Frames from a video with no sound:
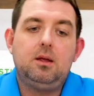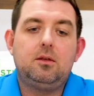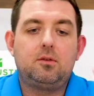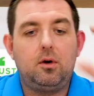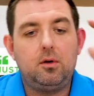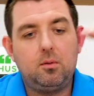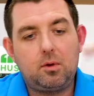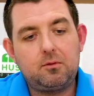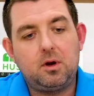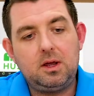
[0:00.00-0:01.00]
So what
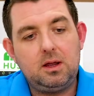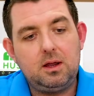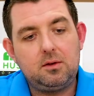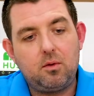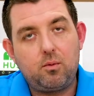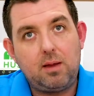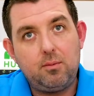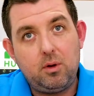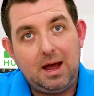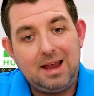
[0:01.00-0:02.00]
I've got here is the
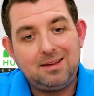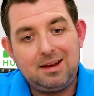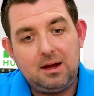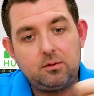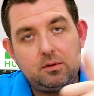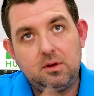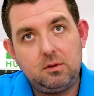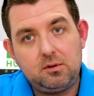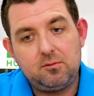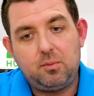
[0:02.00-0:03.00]
Rainbird 1800
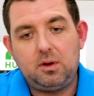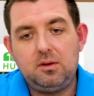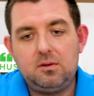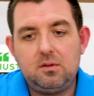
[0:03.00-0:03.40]
series of bodies.